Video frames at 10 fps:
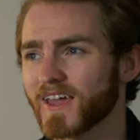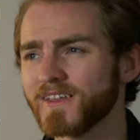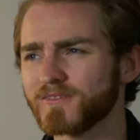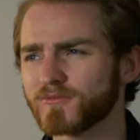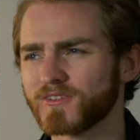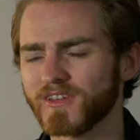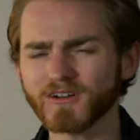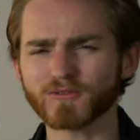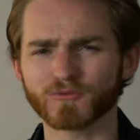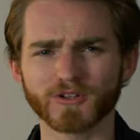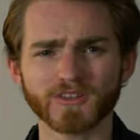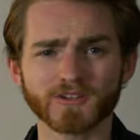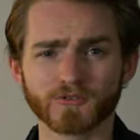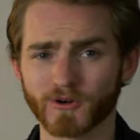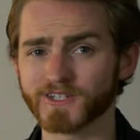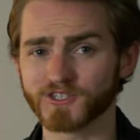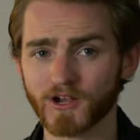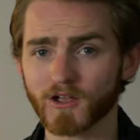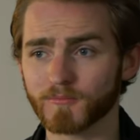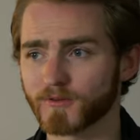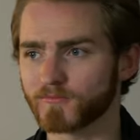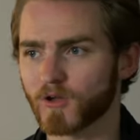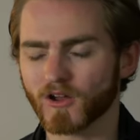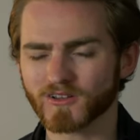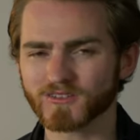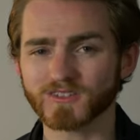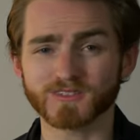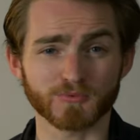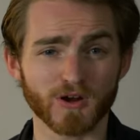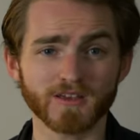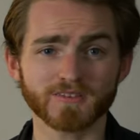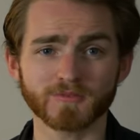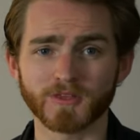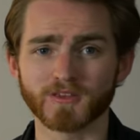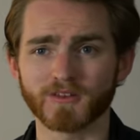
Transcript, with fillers: And it did a really great job and honestly surprised me